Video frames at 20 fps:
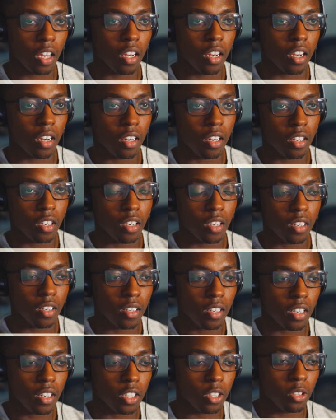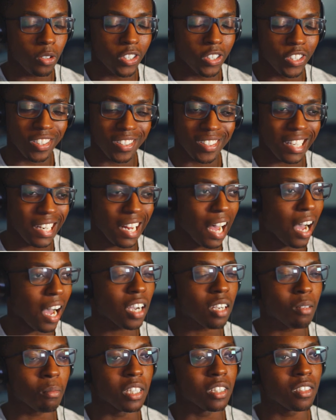you can just get augments for your
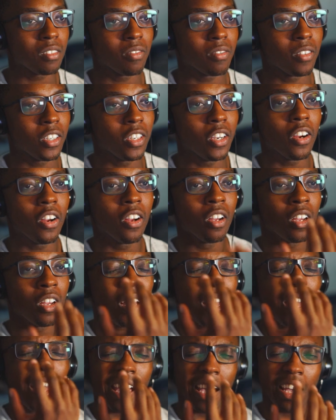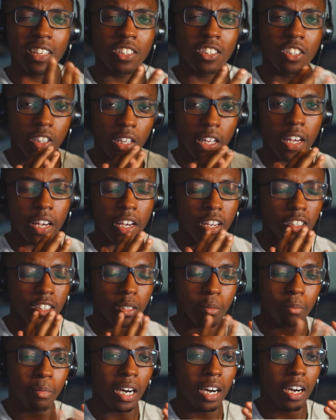hands, your legs, your body,
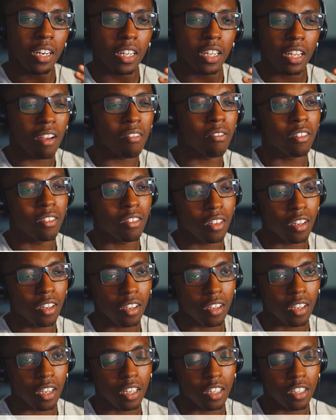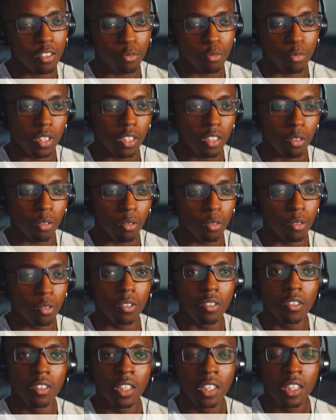everything, and it's really cool.
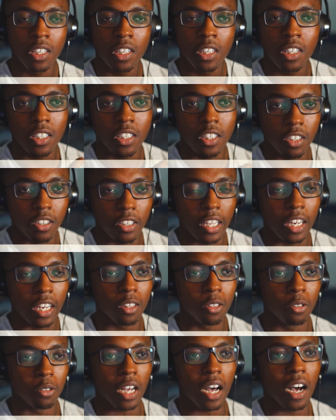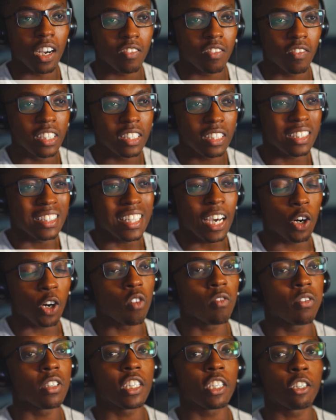Getting those augments. It's not overly crazy
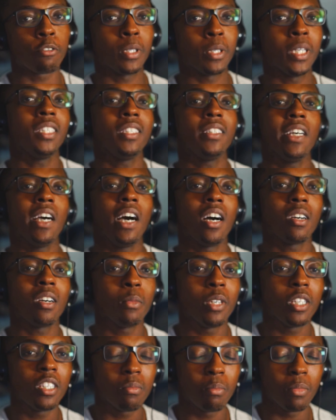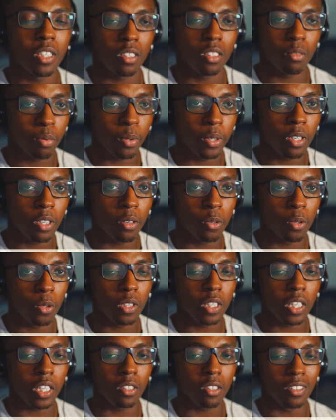augments, but it's pretty cool. Like you can see through
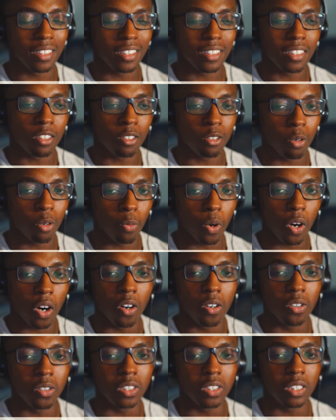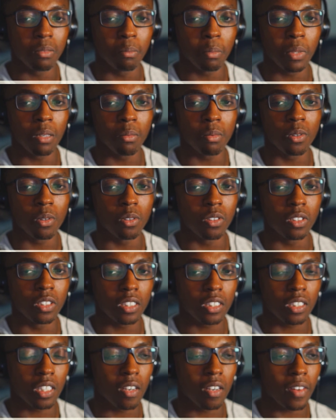walls and people and stuff, X-ray
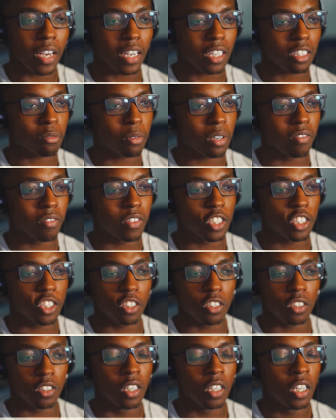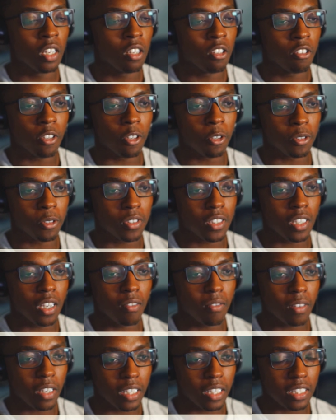vision, those stuff, and it's just an
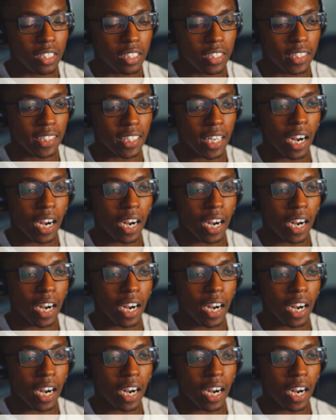augment.